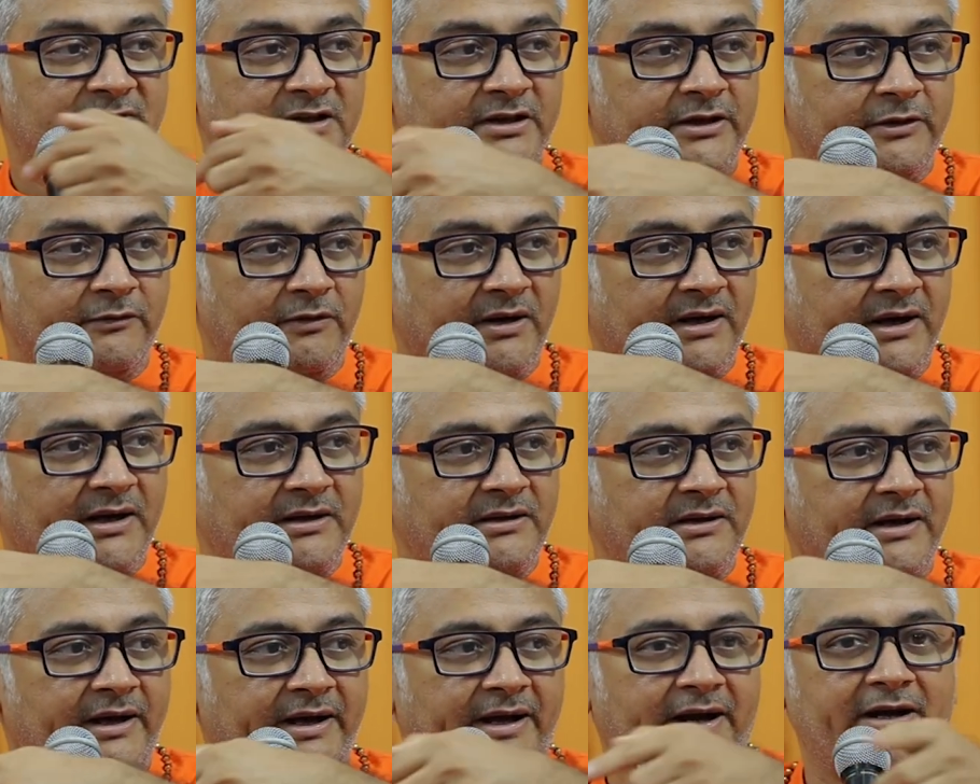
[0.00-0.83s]
Even at
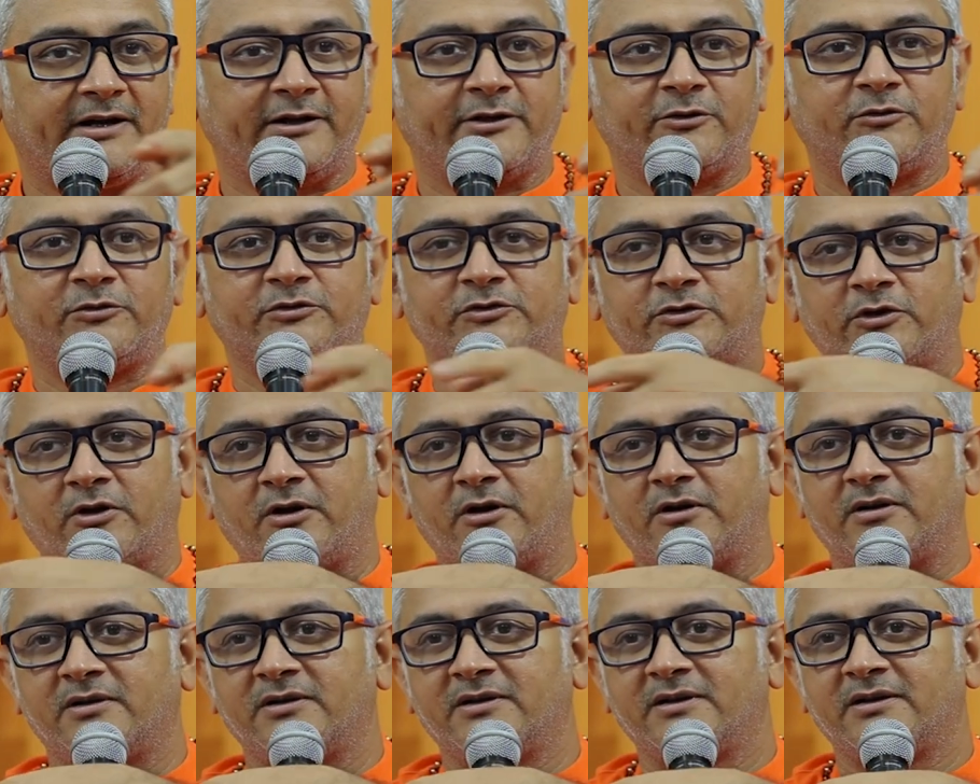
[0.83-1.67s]
the end you
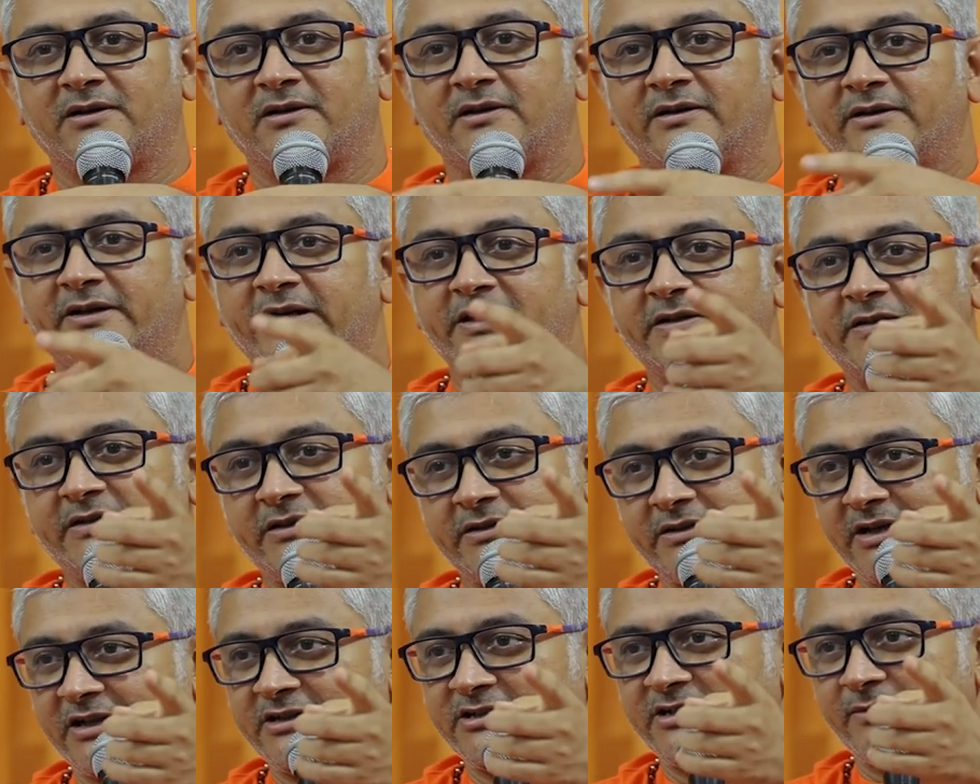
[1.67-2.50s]
saw, did
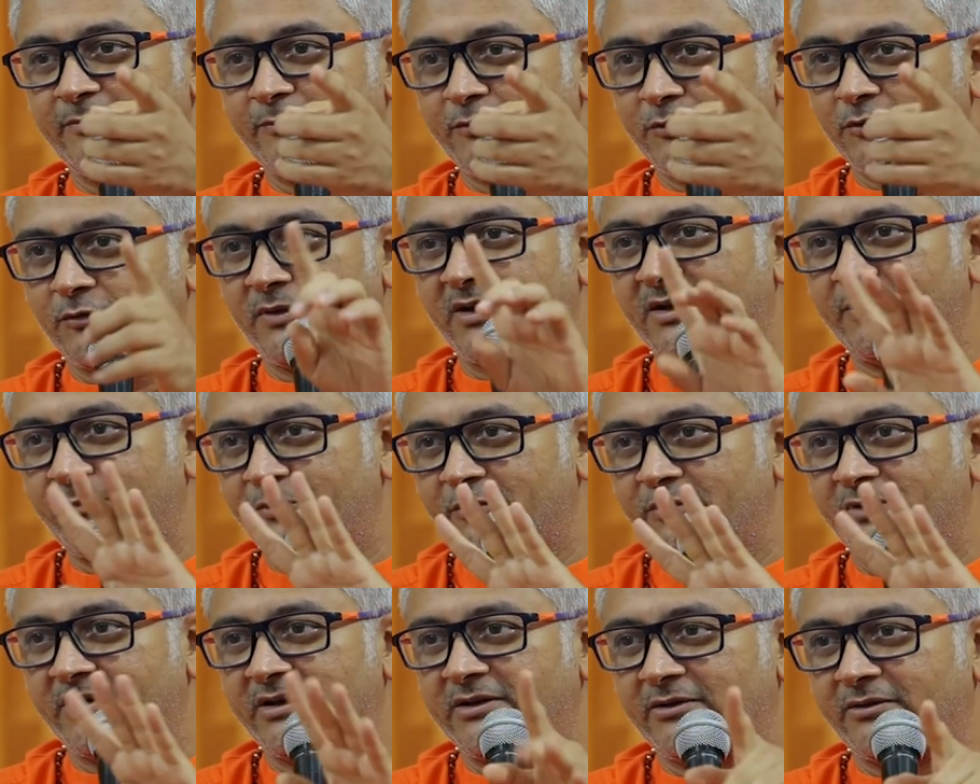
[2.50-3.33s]
Sita ji prove her
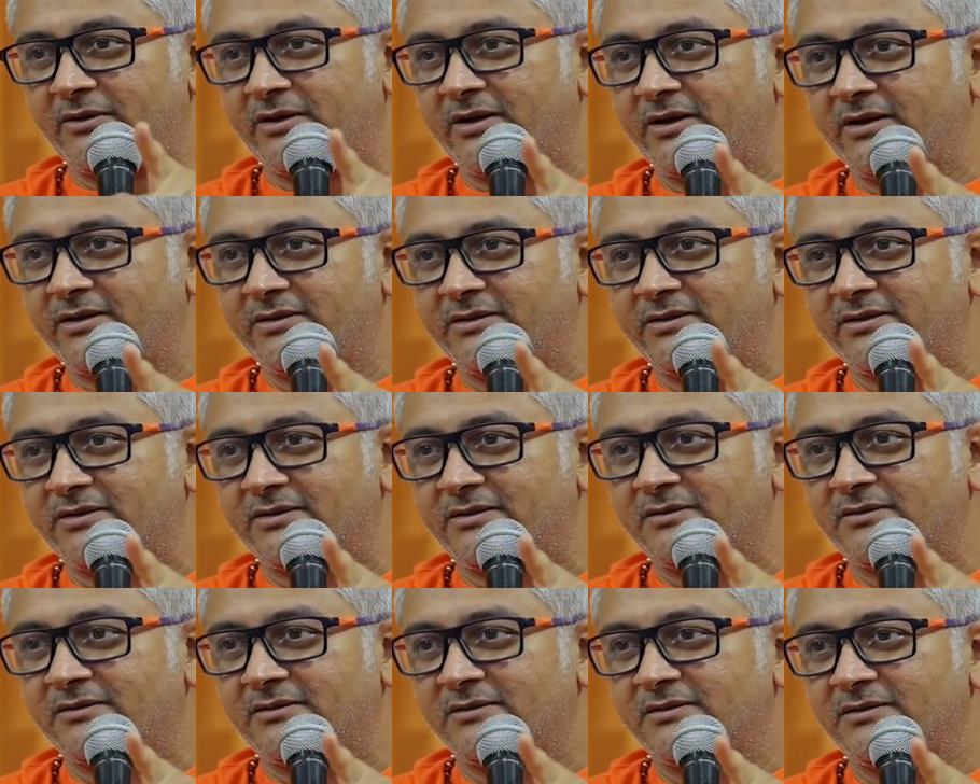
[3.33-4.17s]
purity or anything?